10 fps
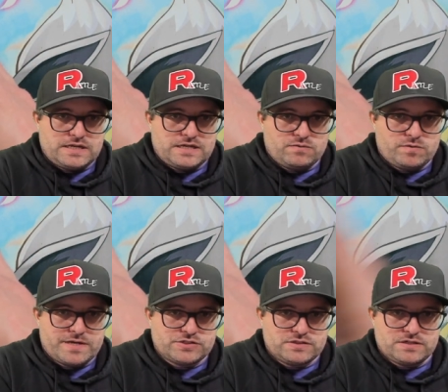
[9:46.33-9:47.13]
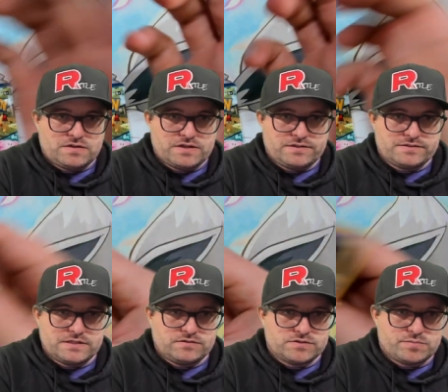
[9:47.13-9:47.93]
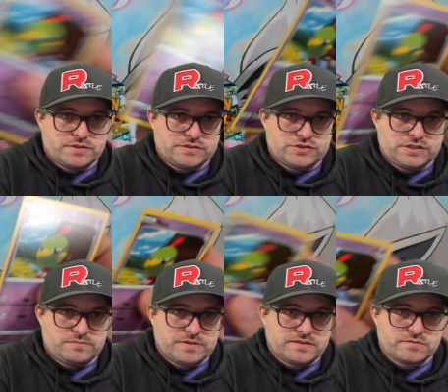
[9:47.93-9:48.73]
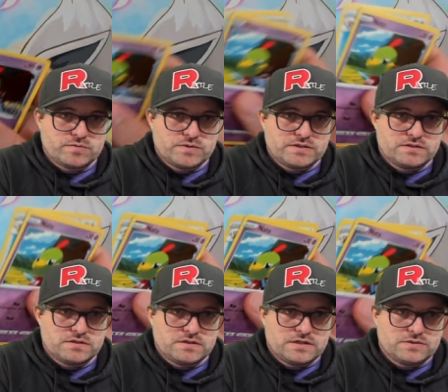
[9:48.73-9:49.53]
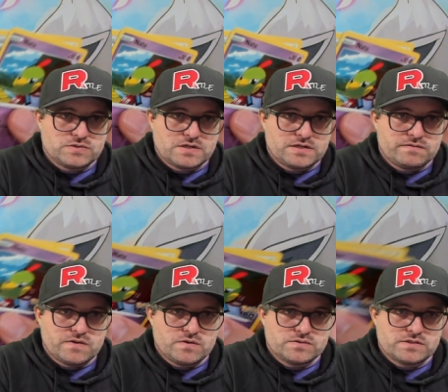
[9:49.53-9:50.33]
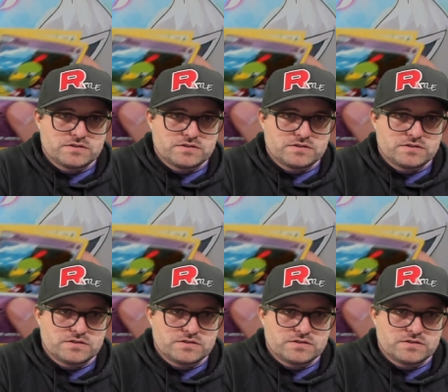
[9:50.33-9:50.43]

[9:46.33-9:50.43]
and I would imagine that a lot of the singles are pretty cheap at this point, outside of those.